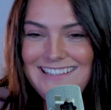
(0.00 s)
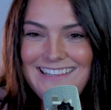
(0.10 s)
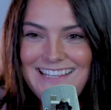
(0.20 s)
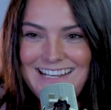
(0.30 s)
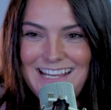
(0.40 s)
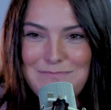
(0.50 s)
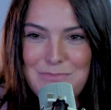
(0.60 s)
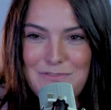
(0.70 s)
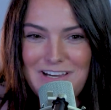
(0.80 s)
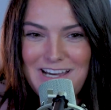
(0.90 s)
then I
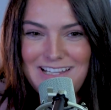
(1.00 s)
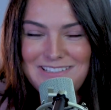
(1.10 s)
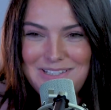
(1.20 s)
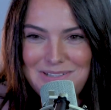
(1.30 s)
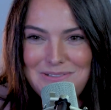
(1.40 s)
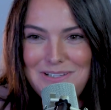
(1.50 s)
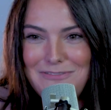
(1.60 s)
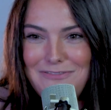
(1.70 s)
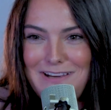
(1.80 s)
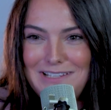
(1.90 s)
move on to,
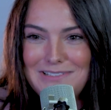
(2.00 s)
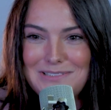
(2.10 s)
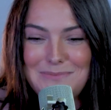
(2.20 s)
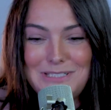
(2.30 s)
if files,